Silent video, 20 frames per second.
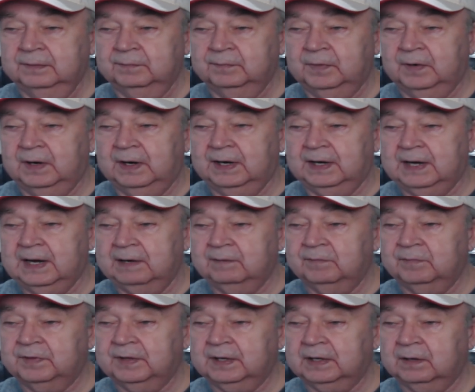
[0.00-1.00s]
I can't
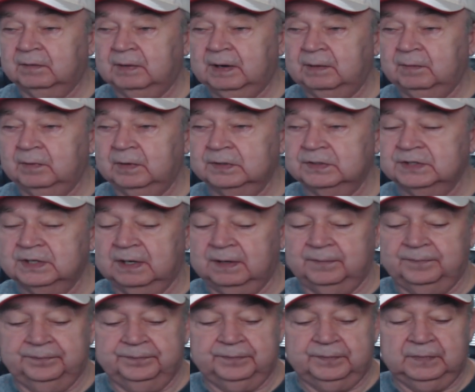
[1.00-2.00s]
even think of the right words
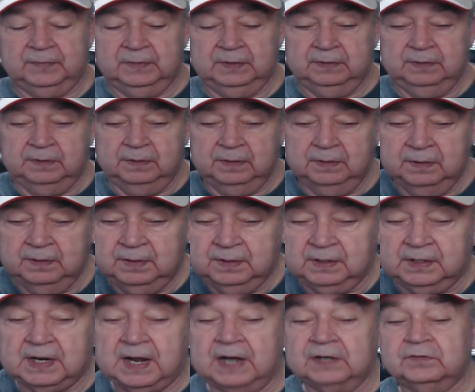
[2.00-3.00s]
now.
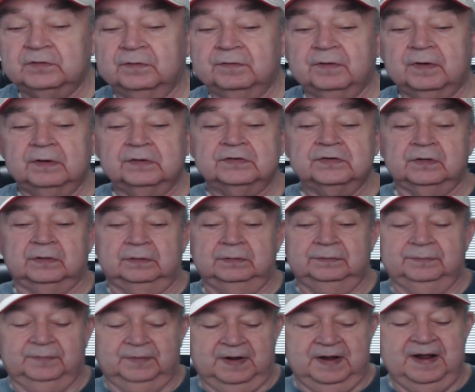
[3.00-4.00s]
Controversial.
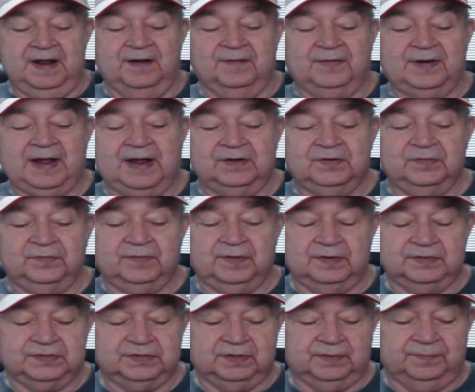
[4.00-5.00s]

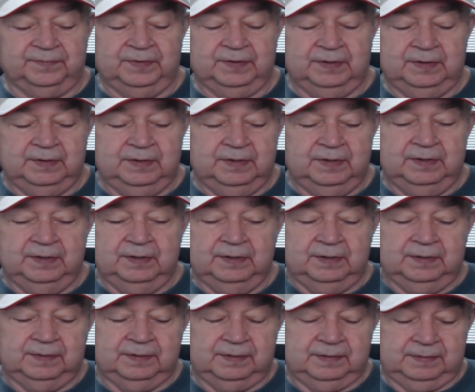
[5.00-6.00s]
Controversial.
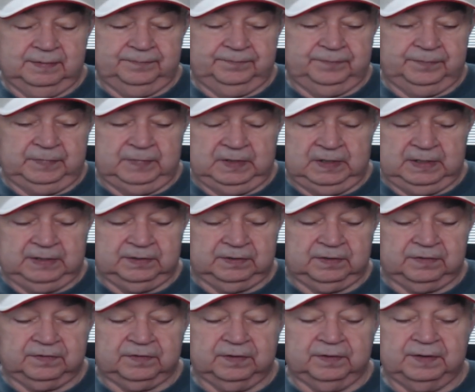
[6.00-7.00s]

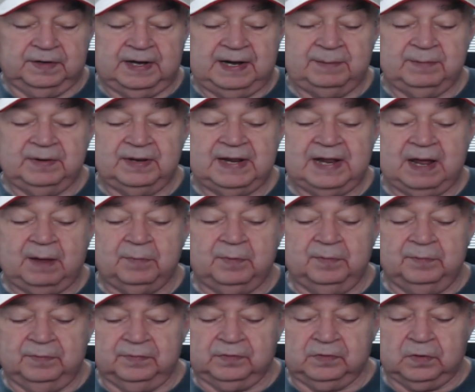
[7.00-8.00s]
And the name of the
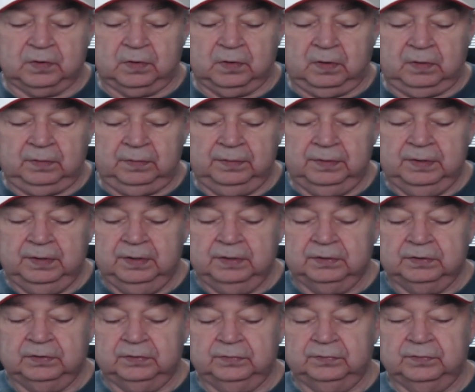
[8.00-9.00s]
album, Girl,
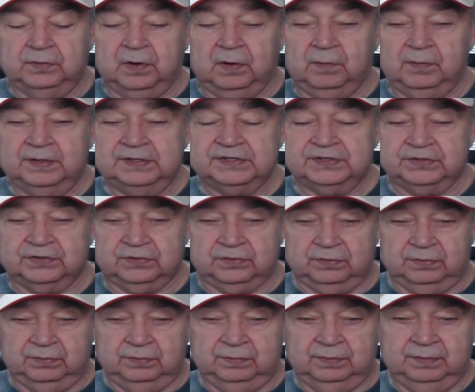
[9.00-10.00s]
You Know It's
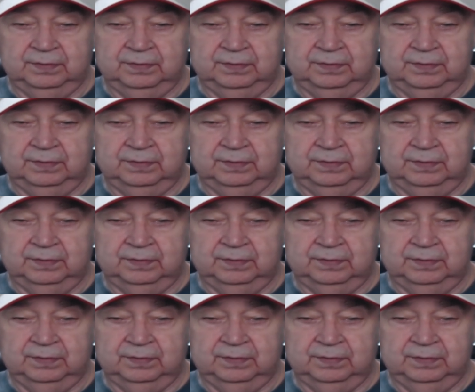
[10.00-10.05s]
True,